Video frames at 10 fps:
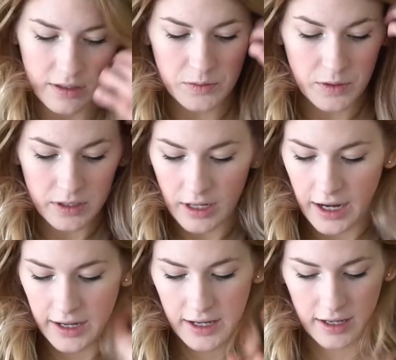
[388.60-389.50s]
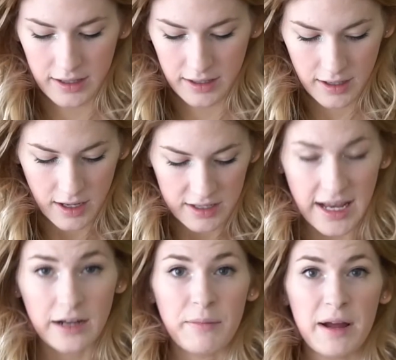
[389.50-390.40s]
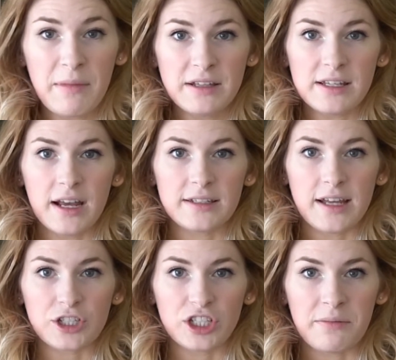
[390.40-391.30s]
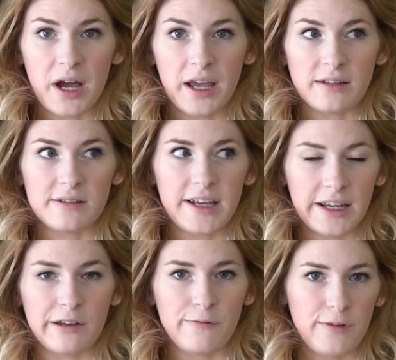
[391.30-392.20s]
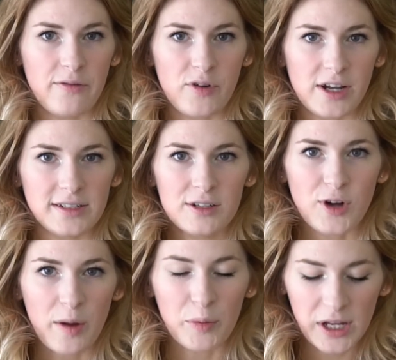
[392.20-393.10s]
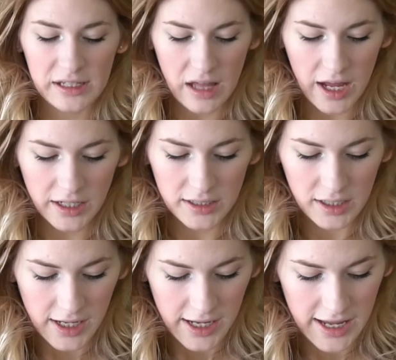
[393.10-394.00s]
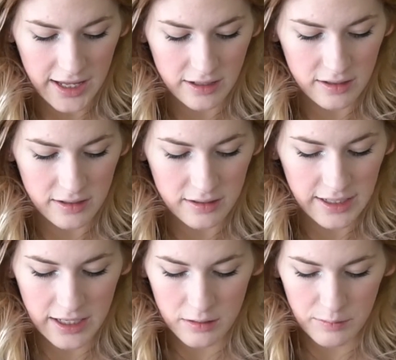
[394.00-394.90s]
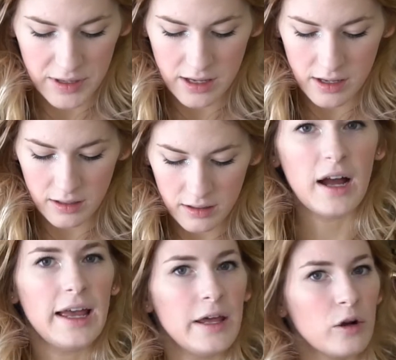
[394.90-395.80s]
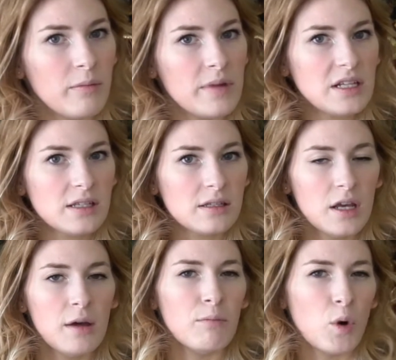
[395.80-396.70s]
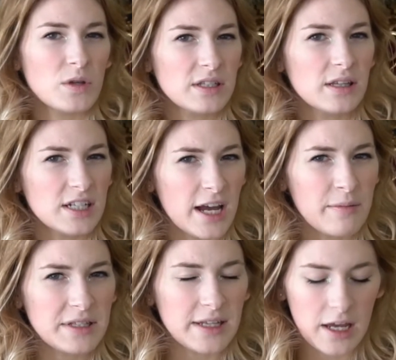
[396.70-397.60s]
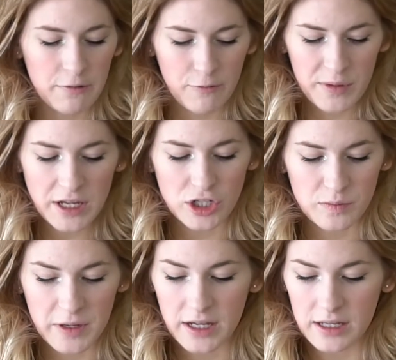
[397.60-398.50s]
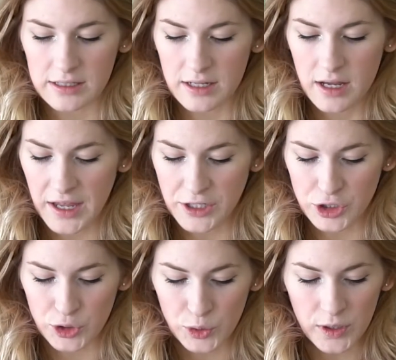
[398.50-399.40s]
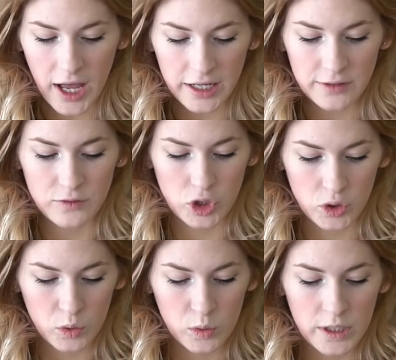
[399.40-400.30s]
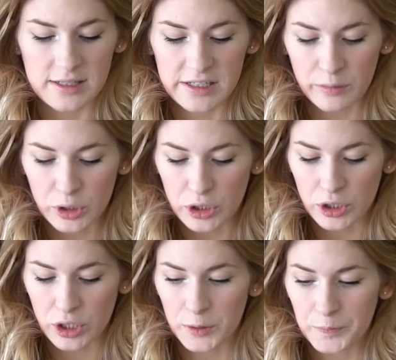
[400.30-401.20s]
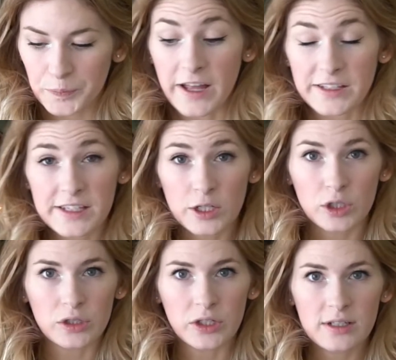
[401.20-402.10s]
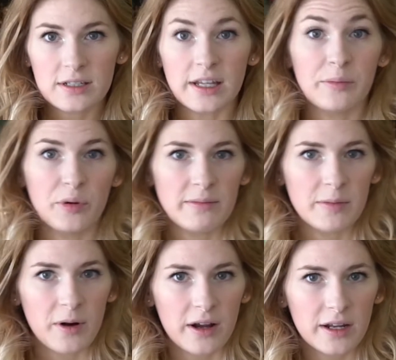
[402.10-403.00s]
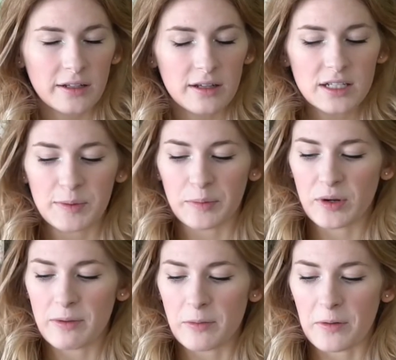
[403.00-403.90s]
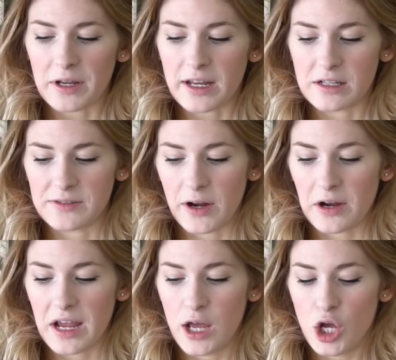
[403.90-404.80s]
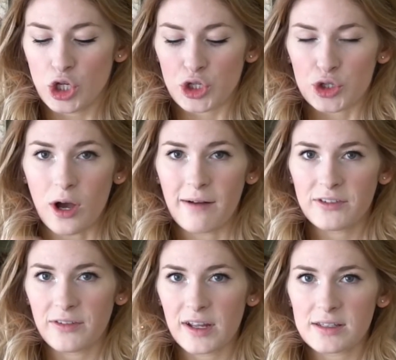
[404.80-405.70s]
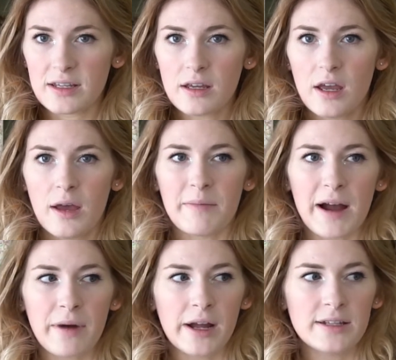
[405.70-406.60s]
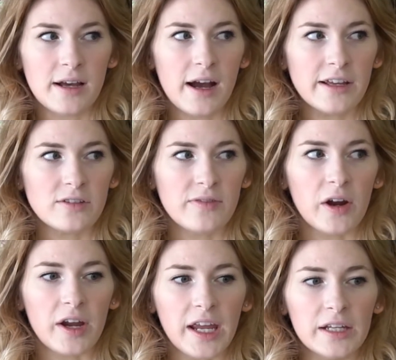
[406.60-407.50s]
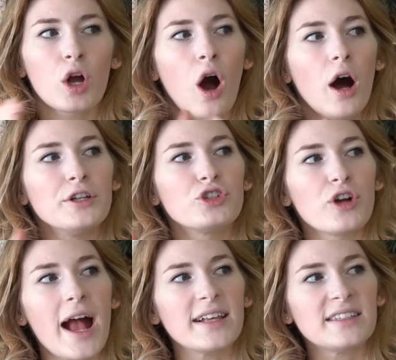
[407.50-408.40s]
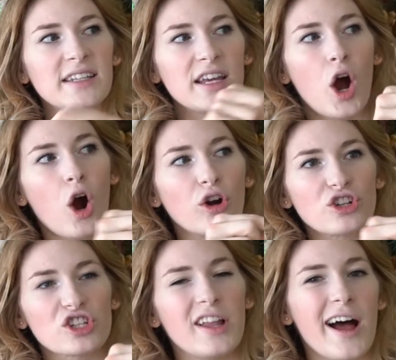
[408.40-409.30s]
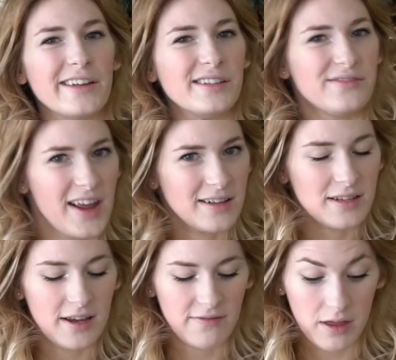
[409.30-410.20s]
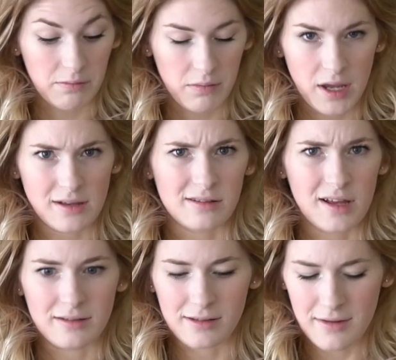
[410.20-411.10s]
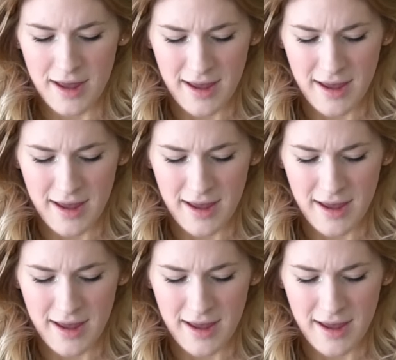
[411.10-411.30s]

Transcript: this one, My Mind's Eye is actually my second favorite scrapbooking line. It can be a hit or miss. Most of the time it's a hit for me just because they do kind of do similar fancier looks like Prima Marketing does, but Prima Marketing is very soft fancy. My Mind's Eye is very contrasty, harsh lines fancy, if that makes sense.